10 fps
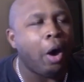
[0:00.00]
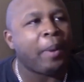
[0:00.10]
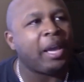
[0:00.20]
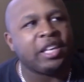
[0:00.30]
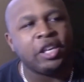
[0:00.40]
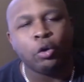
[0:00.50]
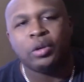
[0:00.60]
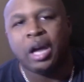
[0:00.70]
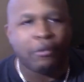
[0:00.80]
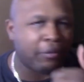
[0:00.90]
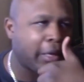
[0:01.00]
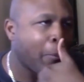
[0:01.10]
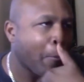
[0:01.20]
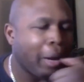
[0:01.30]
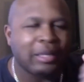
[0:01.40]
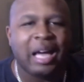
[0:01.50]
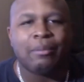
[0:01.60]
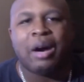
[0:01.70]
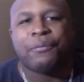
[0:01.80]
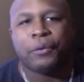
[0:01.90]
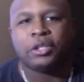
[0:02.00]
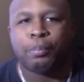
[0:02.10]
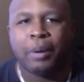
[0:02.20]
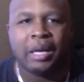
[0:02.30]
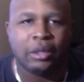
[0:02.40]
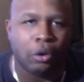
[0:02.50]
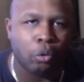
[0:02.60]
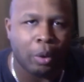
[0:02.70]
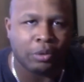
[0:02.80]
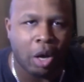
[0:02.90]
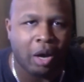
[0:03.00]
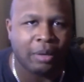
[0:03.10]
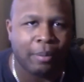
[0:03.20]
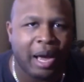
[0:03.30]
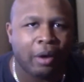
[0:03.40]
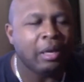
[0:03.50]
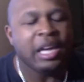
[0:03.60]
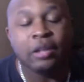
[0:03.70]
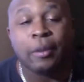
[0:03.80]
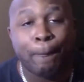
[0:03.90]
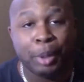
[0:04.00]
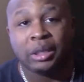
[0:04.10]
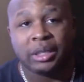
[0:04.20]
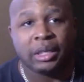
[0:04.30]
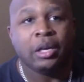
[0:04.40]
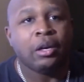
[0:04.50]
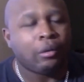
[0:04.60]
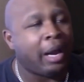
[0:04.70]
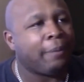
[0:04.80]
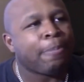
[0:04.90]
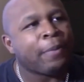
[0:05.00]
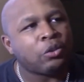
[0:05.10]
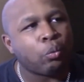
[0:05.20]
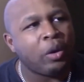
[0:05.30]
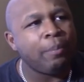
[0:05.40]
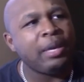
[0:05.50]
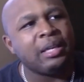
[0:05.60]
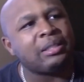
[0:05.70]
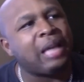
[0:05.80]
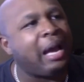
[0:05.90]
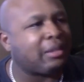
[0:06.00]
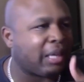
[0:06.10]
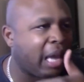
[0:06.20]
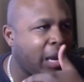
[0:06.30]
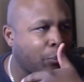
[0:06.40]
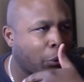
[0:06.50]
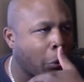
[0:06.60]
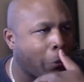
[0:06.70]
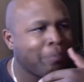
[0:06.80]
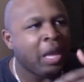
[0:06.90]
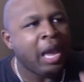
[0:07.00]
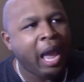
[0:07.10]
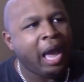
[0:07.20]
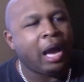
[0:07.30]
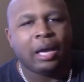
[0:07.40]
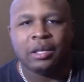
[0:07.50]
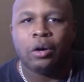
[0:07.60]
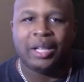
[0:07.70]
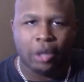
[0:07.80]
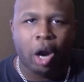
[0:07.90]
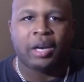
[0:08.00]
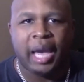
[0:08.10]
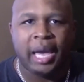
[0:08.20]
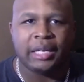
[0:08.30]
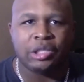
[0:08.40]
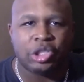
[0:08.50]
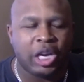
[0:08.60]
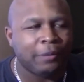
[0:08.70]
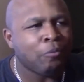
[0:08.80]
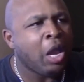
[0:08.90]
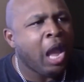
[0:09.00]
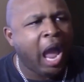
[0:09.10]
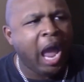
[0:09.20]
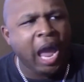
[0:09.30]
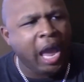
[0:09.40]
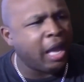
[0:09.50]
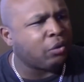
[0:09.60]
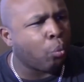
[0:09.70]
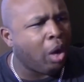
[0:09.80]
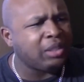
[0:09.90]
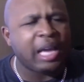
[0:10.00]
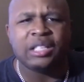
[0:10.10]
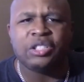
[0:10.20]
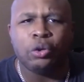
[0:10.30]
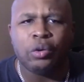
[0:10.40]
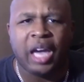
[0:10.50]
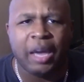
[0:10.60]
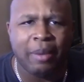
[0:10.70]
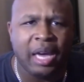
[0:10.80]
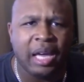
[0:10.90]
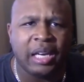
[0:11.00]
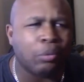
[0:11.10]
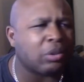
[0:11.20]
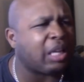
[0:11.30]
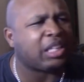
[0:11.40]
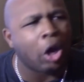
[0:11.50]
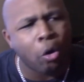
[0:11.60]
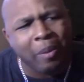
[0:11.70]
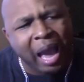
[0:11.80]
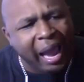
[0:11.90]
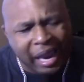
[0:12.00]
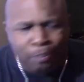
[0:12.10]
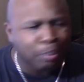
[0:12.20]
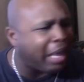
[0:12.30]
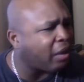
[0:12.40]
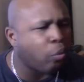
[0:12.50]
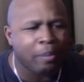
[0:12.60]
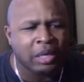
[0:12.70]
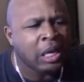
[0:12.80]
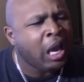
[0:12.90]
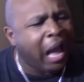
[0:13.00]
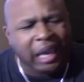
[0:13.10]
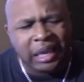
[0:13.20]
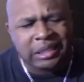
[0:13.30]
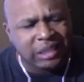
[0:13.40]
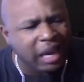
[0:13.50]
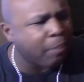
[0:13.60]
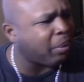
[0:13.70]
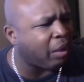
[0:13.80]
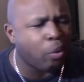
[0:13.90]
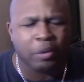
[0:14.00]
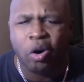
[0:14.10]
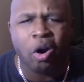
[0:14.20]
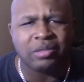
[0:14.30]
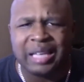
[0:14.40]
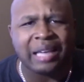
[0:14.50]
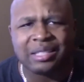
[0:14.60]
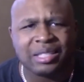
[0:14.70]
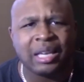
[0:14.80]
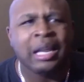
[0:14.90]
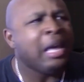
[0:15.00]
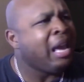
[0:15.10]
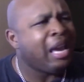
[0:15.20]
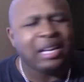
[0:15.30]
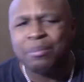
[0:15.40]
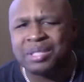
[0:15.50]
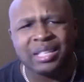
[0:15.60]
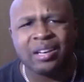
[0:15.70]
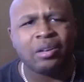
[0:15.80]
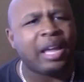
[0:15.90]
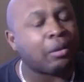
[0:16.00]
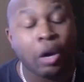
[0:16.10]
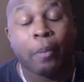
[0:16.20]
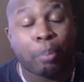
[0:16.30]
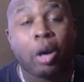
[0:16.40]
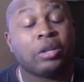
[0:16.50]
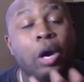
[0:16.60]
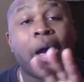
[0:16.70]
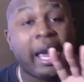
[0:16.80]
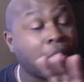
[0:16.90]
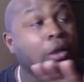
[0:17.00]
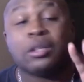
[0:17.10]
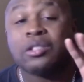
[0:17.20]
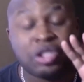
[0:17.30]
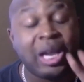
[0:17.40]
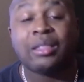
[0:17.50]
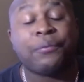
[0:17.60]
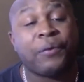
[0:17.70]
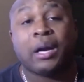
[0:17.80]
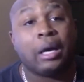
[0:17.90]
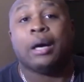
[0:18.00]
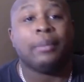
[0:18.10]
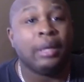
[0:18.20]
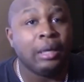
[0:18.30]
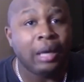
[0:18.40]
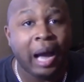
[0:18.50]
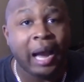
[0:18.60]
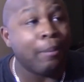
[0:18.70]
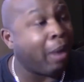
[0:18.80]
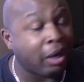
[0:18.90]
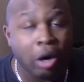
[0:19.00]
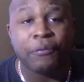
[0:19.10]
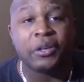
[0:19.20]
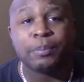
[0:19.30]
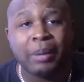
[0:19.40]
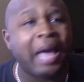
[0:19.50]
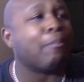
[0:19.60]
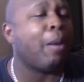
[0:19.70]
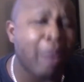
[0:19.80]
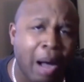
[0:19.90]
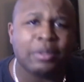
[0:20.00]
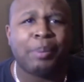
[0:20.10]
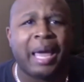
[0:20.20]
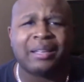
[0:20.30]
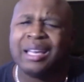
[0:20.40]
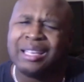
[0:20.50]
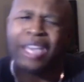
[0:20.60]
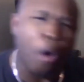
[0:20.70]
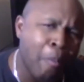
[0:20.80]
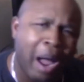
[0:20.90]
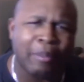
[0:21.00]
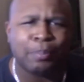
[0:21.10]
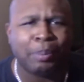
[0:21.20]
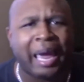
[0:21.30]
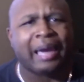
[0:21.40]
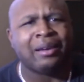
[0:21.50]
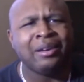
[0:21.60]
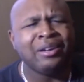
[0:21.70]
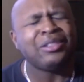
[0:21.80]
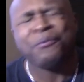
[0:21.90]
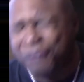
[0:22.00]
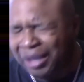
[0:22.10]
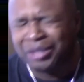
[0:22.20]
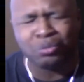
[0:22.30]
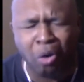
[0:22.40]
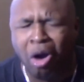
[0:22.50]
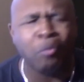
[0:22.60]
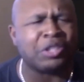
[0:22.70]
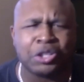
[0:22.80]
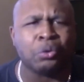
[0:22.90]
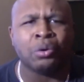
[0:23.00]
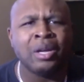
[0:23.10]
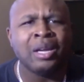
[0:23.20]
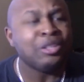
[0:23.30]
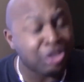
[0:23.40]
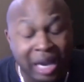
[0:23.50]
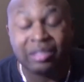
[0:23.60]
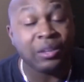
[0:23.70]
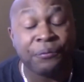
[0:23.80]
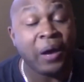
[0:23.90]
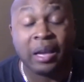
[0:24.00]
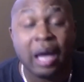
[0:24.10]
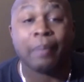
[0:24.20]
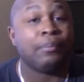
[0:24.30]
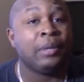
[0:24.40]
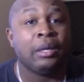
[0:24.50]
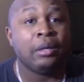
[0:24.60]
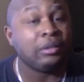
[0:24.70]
up at UNLV. A lot of my friends will probably know who I'm talking about. He was a bully, right? So we'd be inside the game room, you know, at the arcade and shit. And one day this dude came in and was like, yo, man, I hate black women. I can't stand black women. They're all sacks of shit. And I'm sitting there like, bro, yo, hey, look, shut the fuck up. All right, my girlfriend's black. My mom's black. Nigga, your mom is black. The fuck is wrong with you? Shut the fuck up.